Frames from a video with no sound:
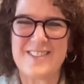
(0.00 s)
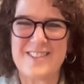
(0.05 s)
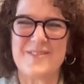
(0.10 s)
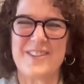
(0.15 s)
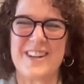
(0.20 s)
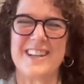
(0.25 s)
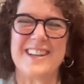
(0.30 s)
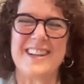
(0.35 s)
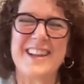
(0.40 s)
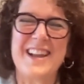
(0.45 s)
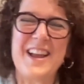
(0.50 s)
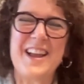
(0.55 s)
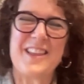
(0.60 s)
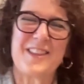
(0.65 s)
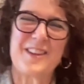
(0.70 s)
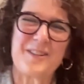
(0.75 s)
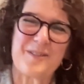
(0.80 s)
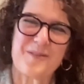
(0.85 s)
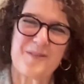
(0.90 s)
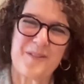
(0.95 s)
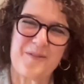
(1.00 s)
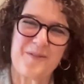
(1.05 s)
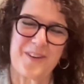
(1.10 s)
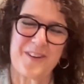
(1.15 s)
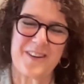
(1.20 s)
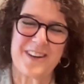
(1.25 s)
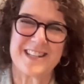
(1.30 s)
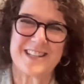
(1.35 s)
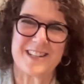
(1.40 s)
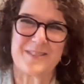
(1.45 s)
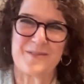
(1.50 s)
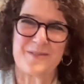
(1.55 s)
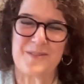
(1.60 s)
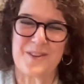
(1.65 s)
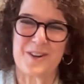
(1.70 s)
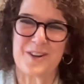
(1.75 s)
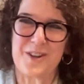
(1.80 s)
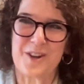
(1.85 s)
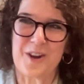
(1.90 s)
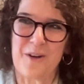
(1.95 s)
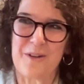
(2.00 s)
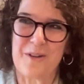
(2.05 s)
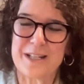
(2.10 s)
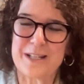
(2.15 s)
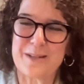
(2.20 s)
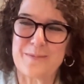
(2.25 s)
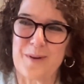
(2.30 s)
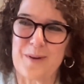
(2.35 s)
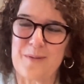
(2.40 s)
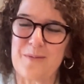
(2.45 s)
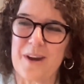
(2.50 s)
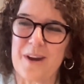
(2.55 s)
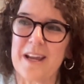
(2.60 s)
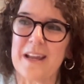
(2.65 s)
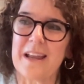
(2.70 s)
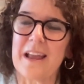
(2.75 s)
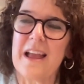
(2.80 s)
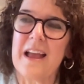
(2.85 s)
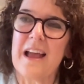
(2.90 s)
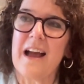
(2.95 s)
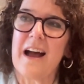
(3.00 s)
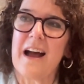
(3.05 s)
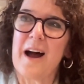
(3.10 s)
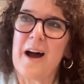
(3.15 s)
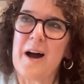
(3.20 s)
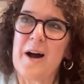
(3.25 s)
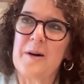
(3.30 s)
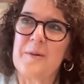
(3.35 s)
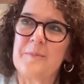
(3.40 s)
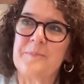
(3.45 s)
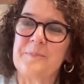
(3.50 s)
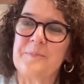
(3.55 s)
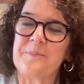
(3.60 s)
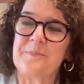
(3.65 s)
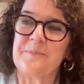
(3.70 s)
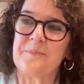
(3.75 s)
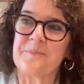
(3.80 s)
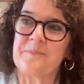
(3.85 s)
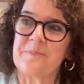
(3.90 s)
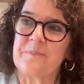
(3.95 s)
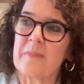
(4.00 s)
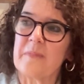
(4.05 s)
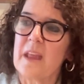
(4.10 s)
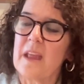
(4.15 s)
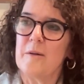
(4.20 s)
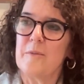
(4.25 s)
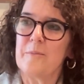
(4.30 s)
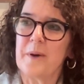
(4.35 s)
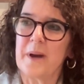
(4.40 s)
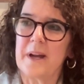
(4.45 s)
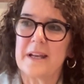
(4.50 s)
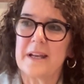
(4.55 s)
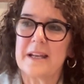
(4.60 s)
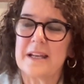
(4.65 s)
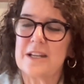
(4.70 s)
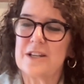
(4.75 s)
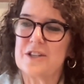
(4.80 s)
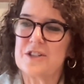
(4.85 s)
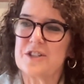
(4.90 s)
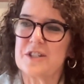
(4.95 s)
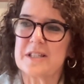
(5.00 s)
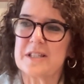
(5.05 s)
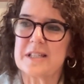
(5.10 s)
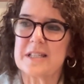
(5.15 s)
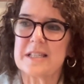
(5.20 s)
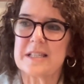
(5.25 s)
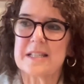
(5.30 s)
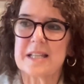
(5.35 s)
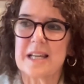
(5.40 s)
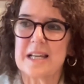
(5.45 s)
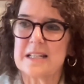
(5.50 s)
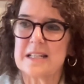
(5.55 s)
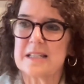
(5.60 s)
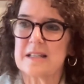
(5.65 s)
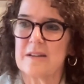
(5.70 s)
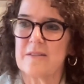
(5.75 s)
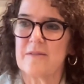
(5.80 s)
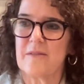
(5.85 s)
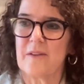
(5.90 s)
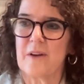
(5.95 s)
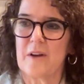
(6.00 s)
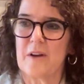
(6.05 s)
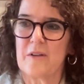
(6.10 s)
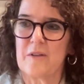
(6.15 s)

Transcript: But they were referring to where you go in spring break. But just the sense of